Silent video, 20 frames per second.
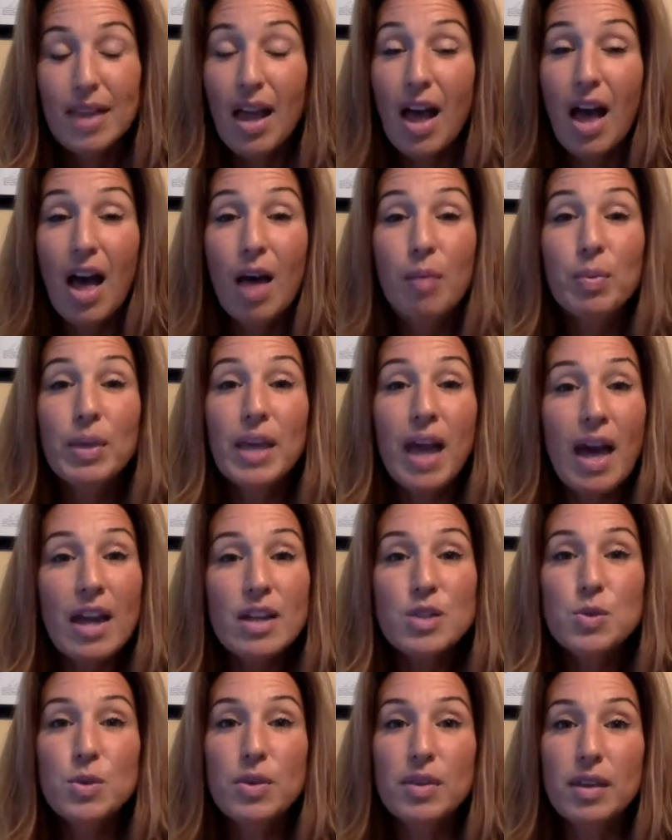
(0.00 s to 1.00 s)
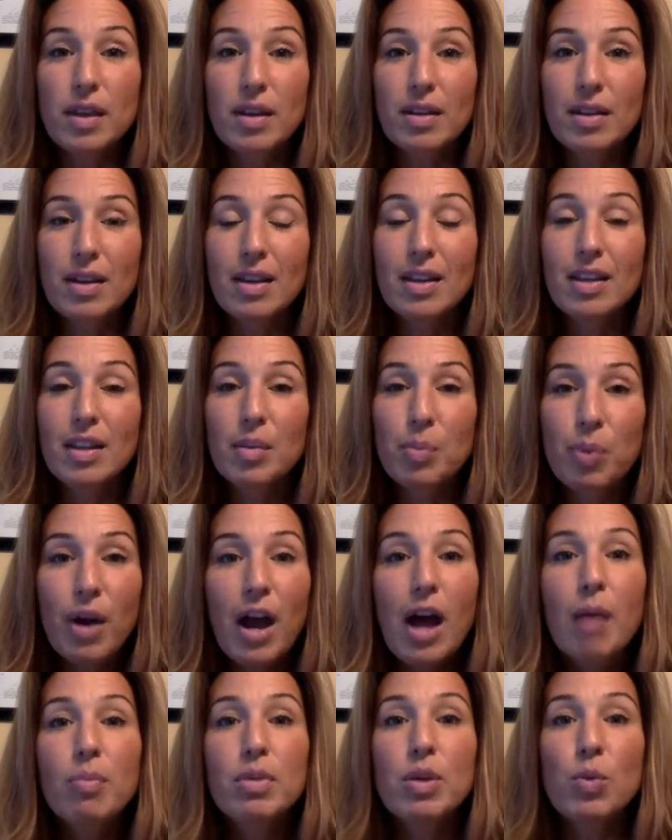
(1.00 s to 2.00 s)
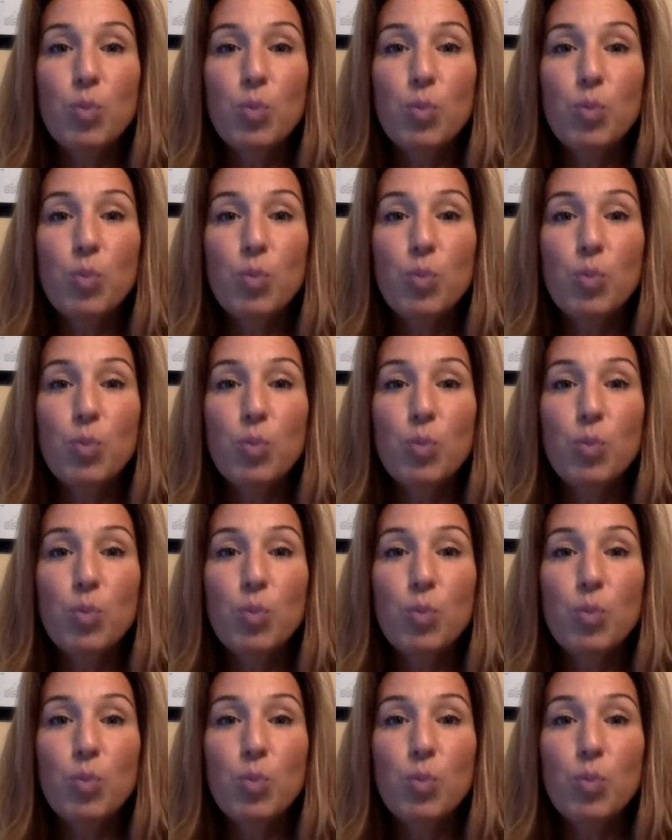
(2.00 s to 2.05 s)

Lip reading: I'll be honest with you, you probably